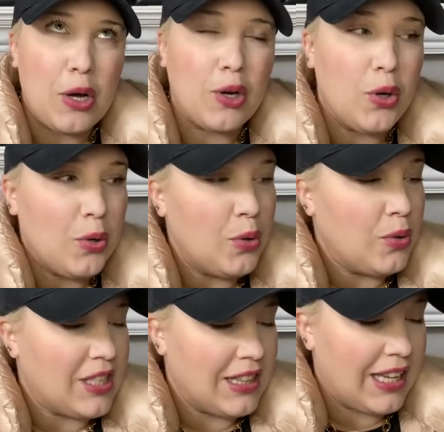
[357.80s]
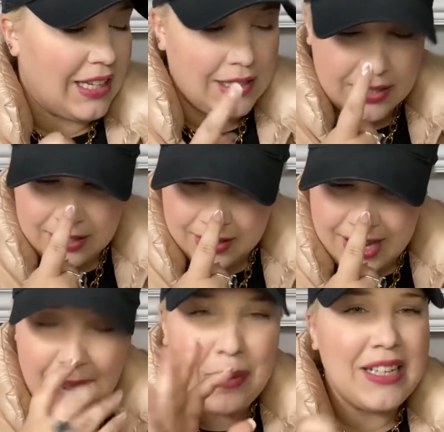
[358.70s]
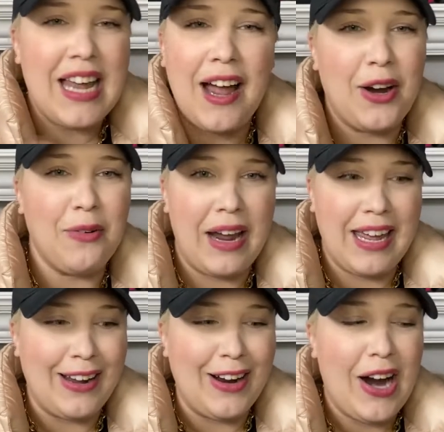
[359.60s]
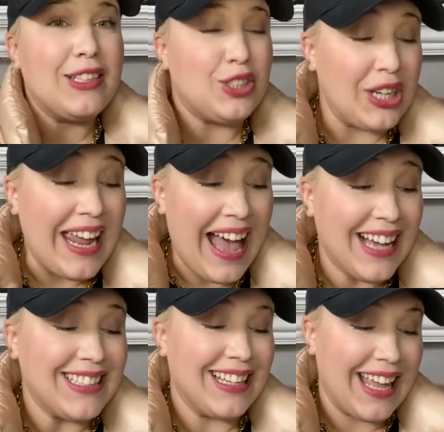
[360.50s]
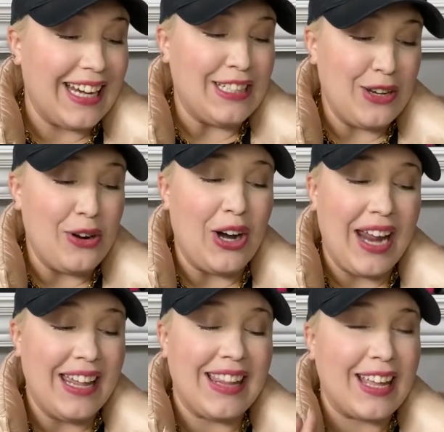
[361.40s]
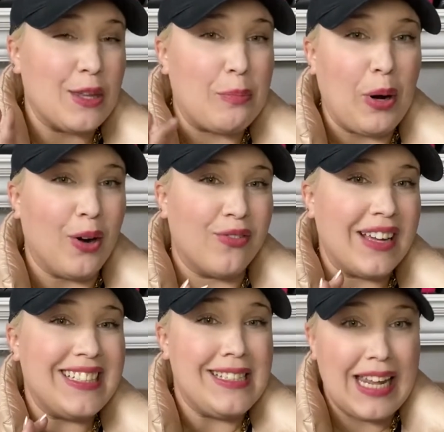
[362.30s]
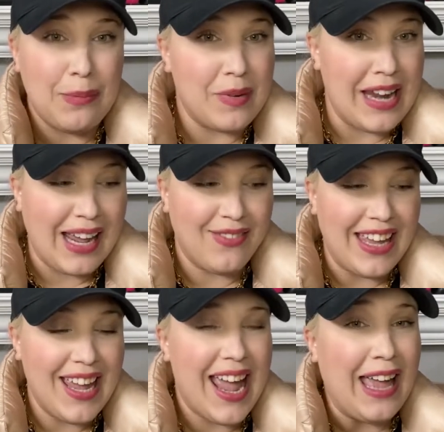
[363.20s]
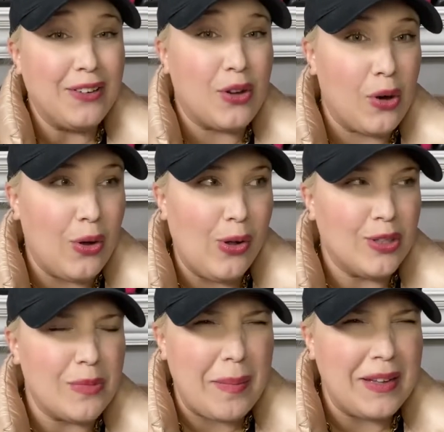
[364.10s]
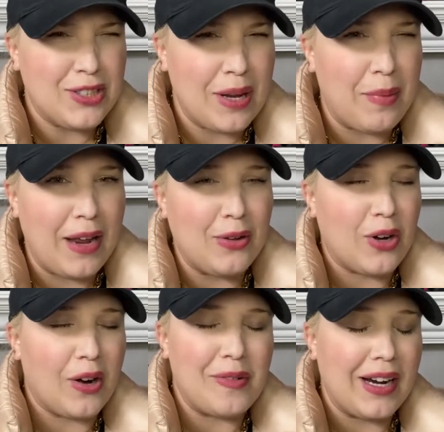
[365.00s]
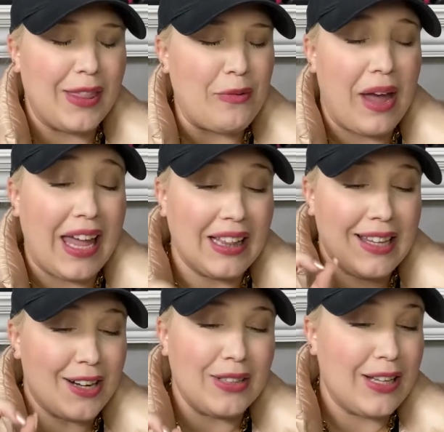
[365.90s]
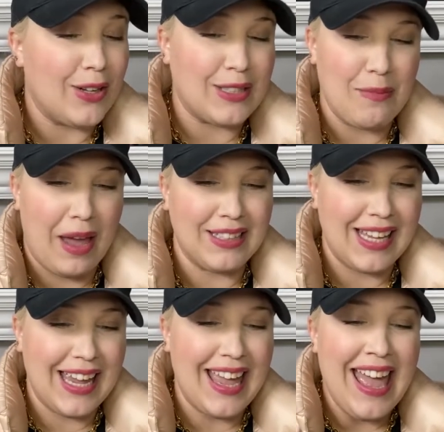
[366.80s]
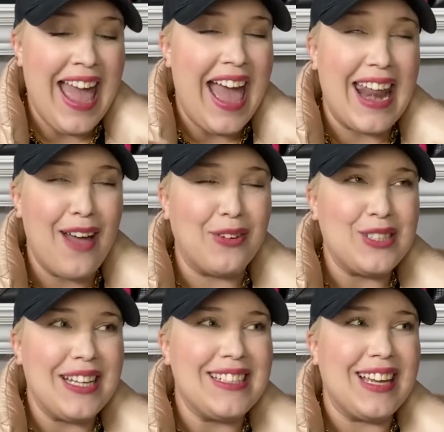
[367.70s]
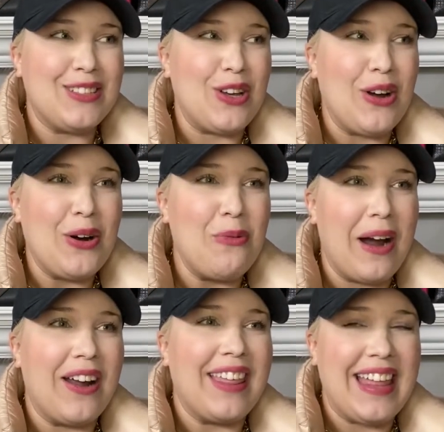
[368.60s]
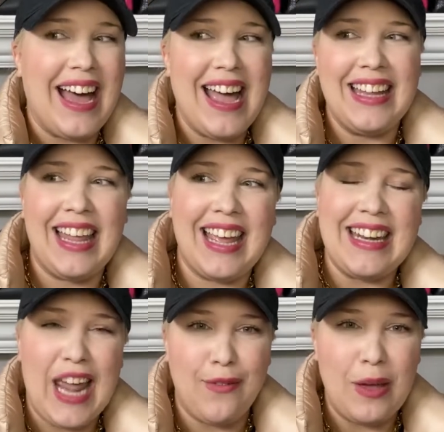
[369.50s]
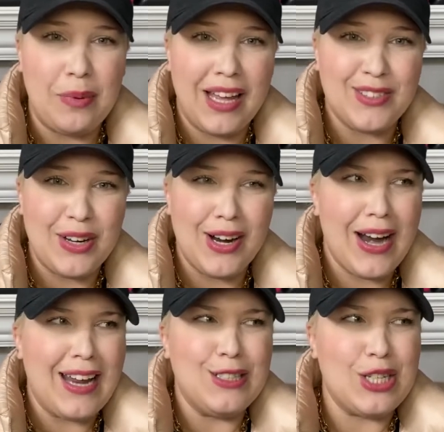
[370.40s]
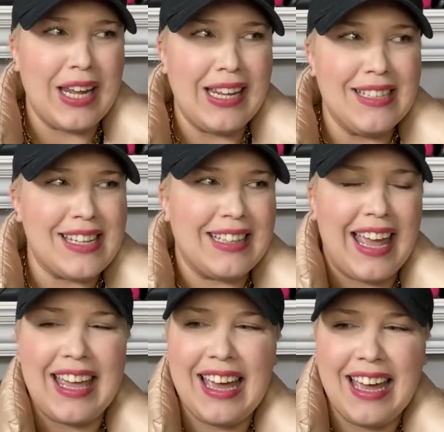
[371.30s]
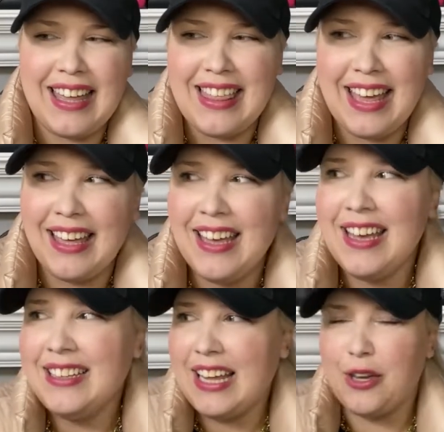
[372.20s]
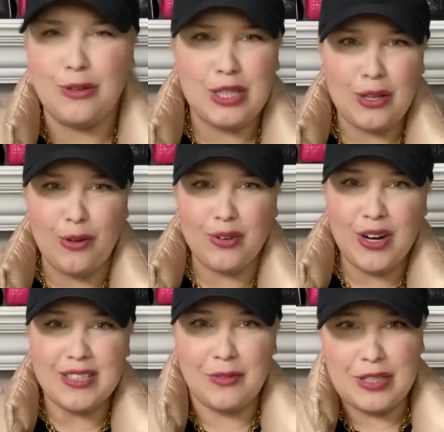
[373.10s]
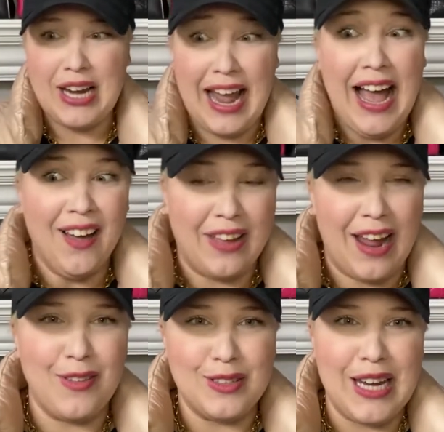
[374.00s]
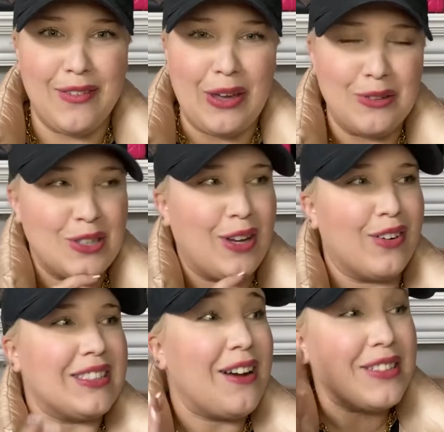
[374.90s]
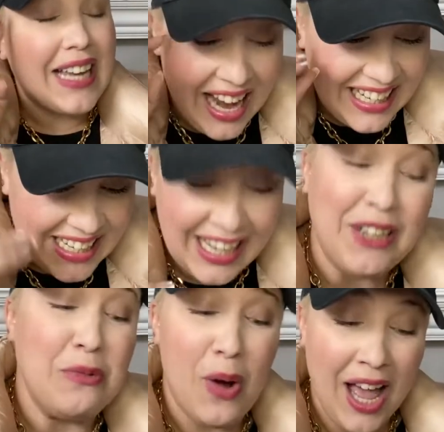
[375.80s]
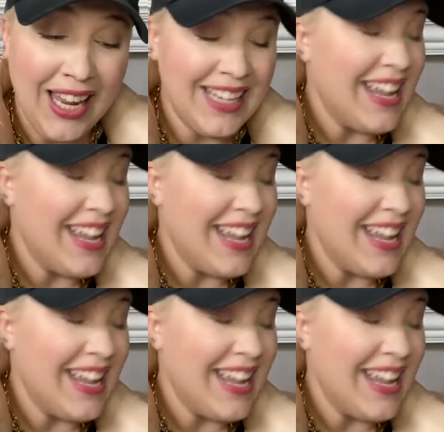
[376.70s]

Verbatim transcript: Who did this? I'm gonna tag her right here. She has a Lady Dior in like the perfect deep navy and gold, or it's champagne gold hardware. Either way, it literally looks amazing. And ever since I saw her wearing that and like a navy blazer and jeans and like I think like Gucci loafers, which I have those navy Gucci loafers, I was like, I need one.